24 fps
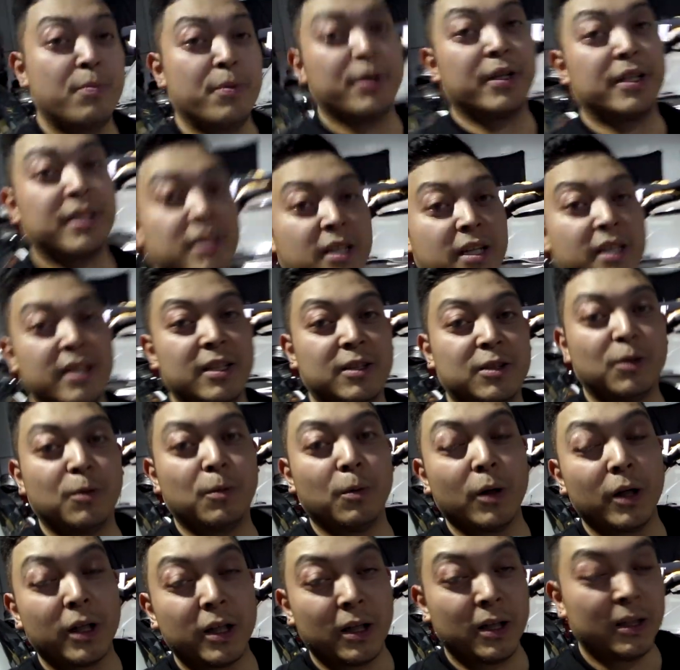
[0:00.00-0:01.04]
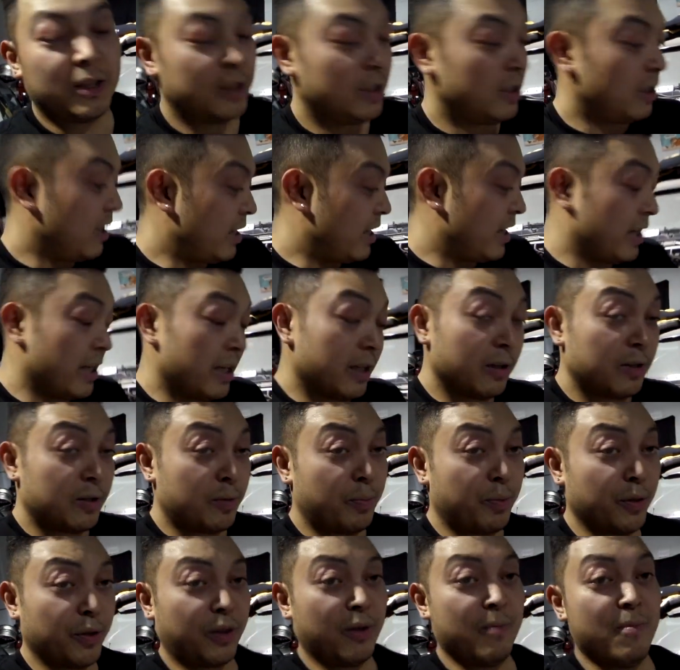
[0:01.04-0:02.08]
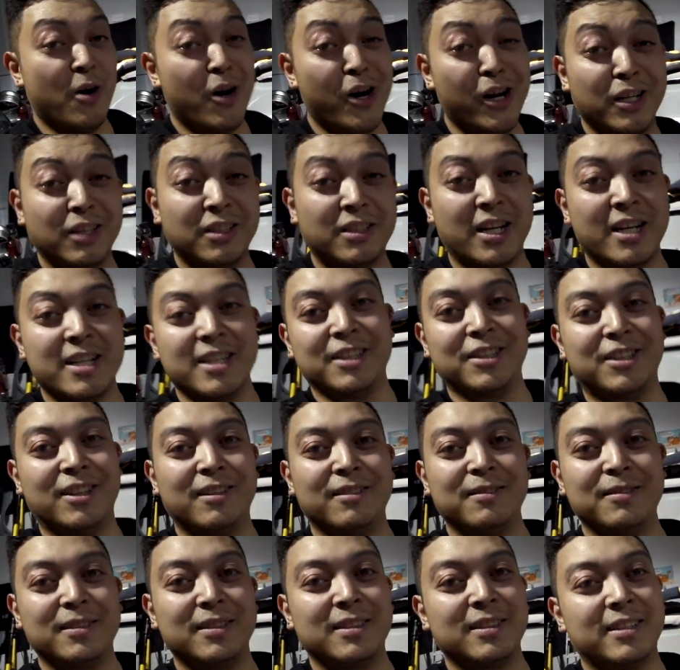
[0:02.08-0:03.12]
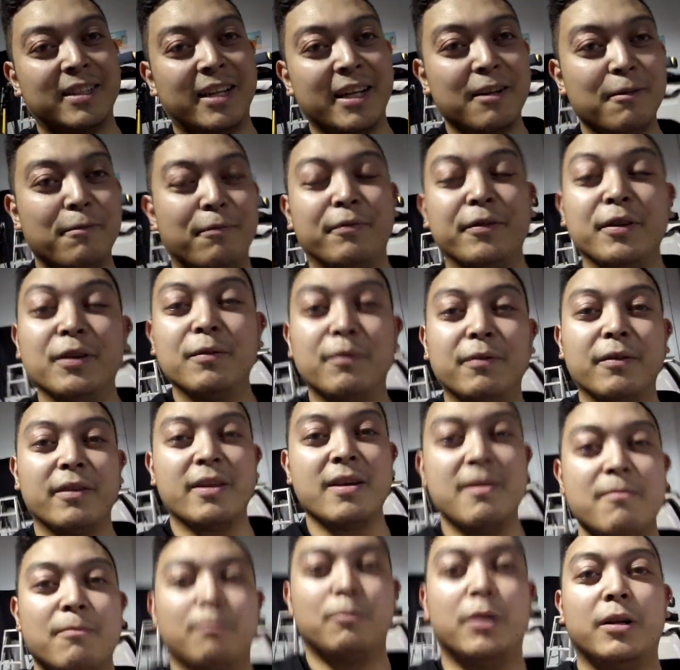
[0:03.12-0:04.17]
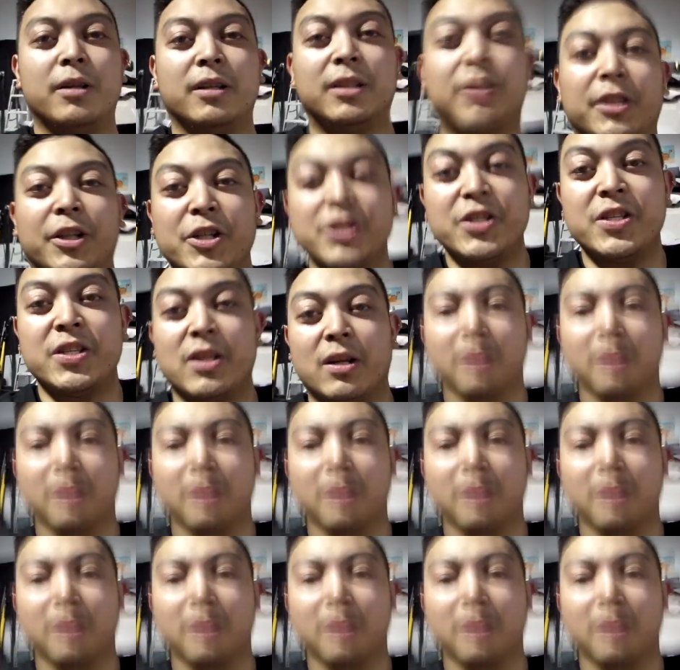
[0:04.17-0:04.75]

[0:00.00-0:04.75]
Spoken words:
excited to work on and to put them on, kind of get a feel for them, what a good set